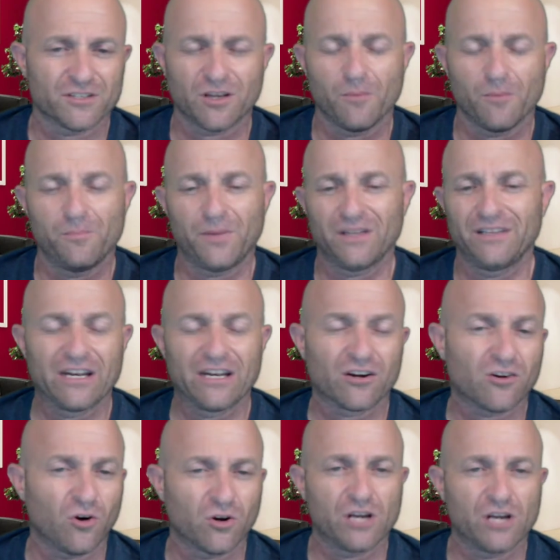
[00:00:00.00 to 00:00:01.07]
some
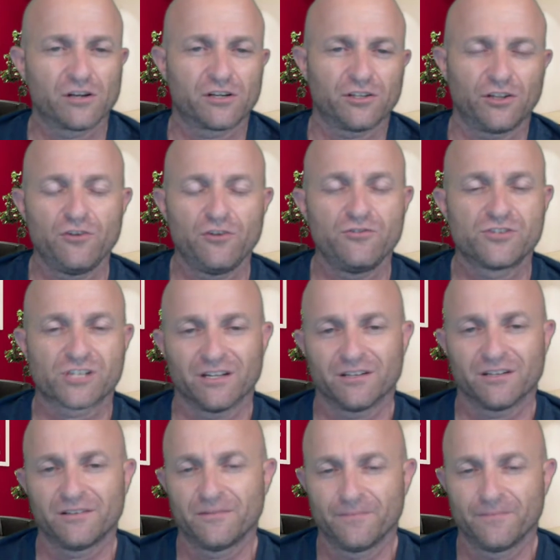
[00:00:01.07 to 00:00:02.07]
political conclusion